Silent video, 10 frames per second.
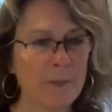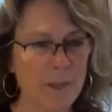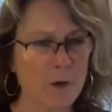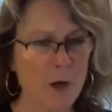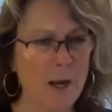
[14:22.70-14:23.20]
but
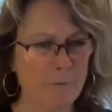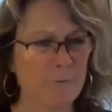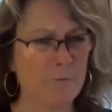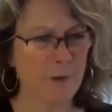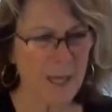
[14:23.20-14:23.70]
they're not
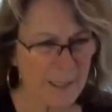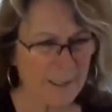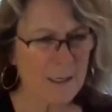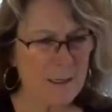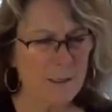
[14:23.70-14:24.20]

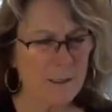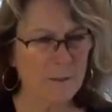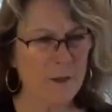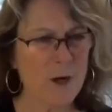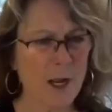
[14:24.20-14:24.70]
fun.
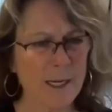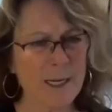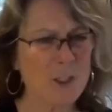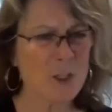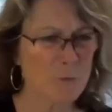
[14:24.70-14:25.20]
They're not
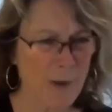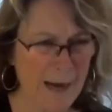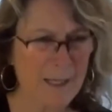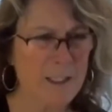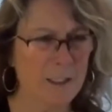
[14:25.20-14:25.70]

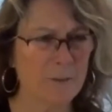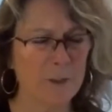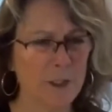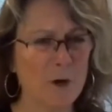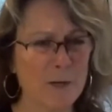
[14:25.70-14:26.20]
interactive.
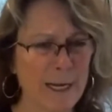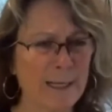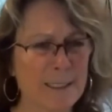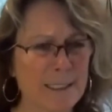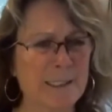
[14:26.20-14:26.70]
You don't
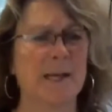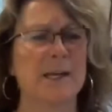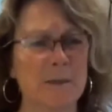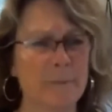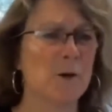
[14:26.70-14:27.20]
get
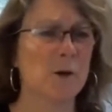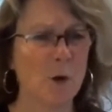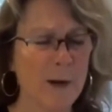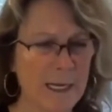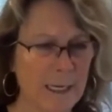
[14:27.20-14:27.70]
excited about
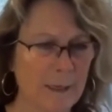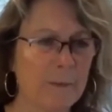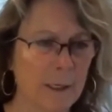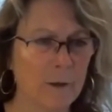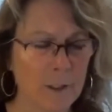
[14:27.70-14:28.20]
going in
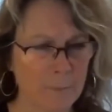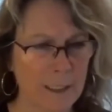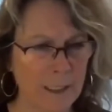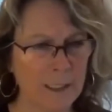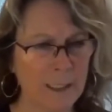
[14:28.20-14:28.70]
there at the
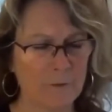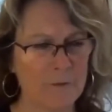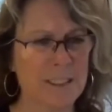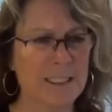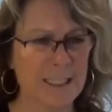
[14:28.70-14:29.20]
beginning
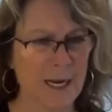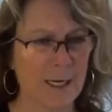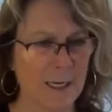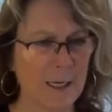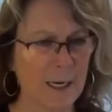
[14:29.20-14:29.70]
of the
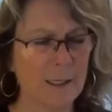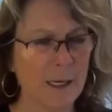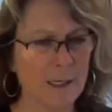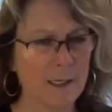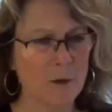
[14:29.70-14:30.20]
day and
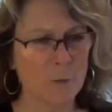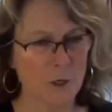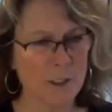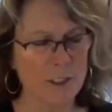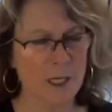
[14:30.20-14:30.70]
getting your
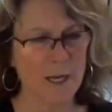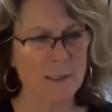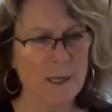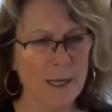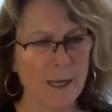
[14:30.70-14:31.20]
work
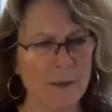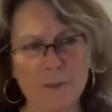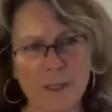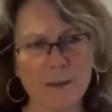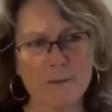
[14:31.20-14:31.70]
done
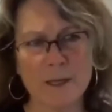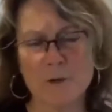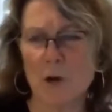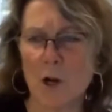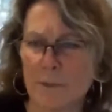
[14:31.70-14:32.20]
and thinking that
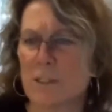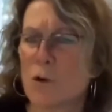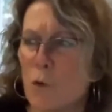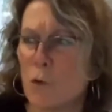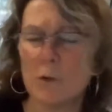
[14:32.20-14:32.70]
you've got this
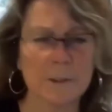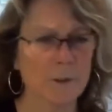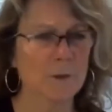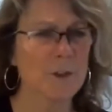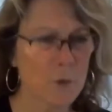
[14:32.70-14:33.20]
cool
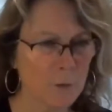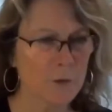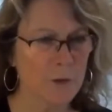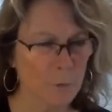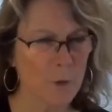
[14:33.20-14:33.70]
little
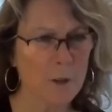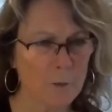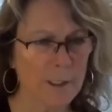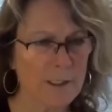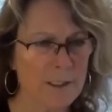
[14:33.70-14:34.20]
tool to work
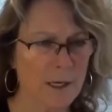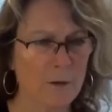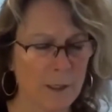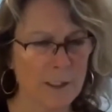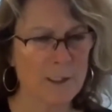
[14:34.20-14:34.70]
with.
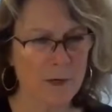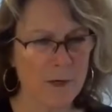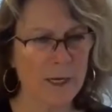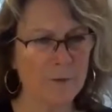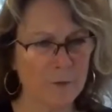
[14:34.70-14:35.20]
So it's
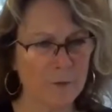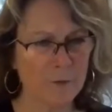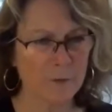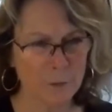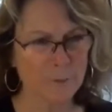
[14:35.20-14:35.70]
okay
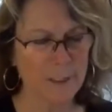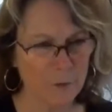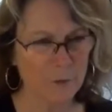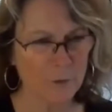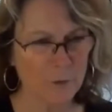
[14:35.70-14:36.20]
for a tool
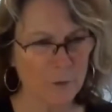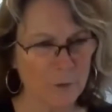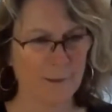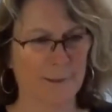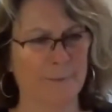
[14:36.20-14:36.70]
to be cool.